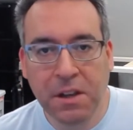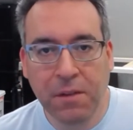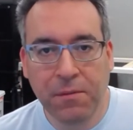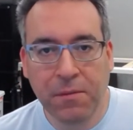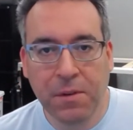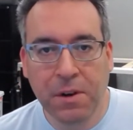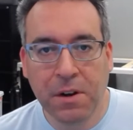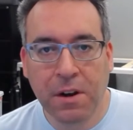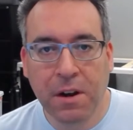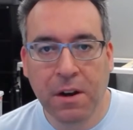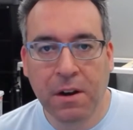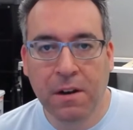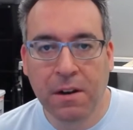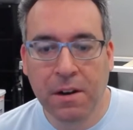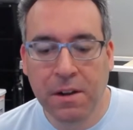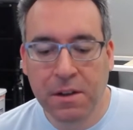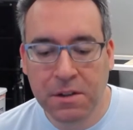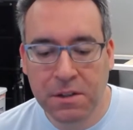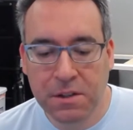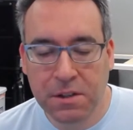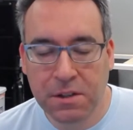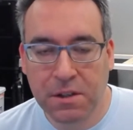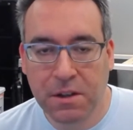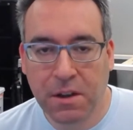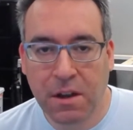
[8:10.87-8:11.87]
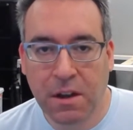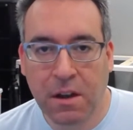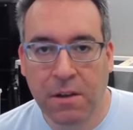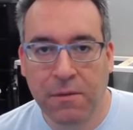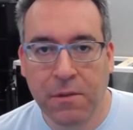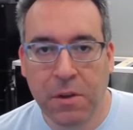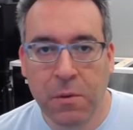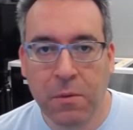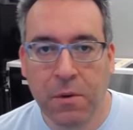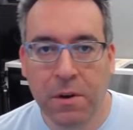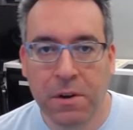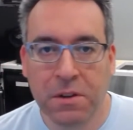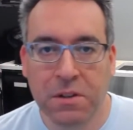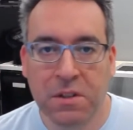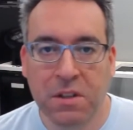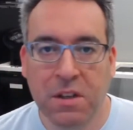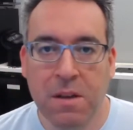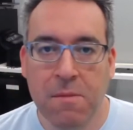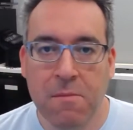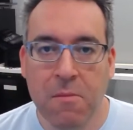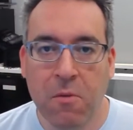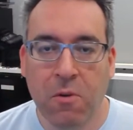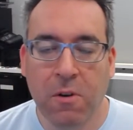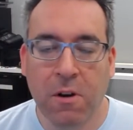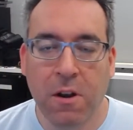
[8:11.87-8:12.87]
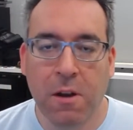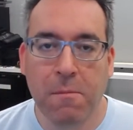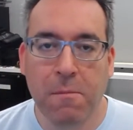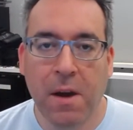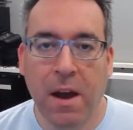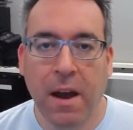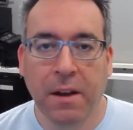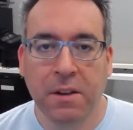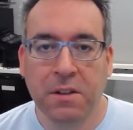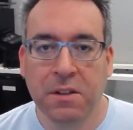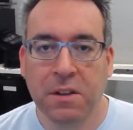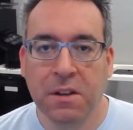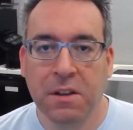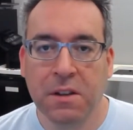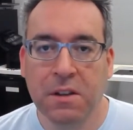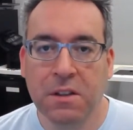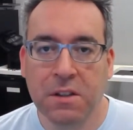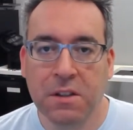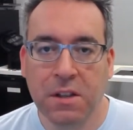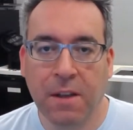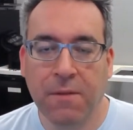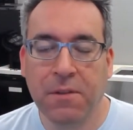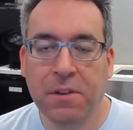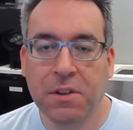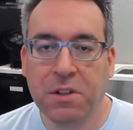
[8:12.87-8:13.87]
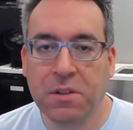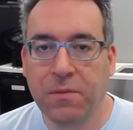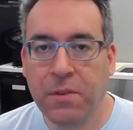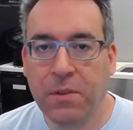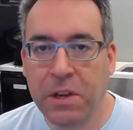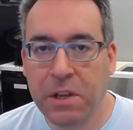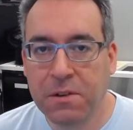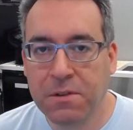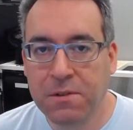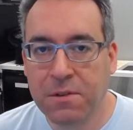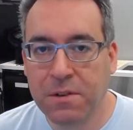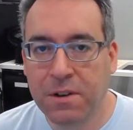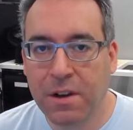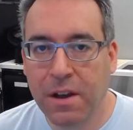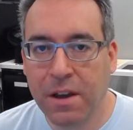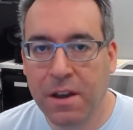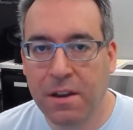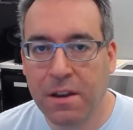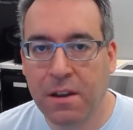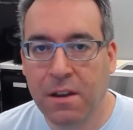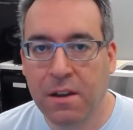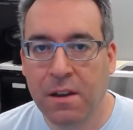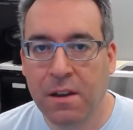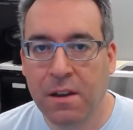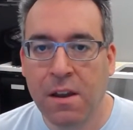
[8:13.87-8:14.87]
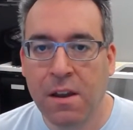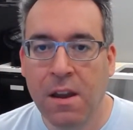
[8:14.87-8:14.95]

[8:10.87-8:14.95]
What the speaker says: If you're curious, if you want to see more unboxings, give this video a like.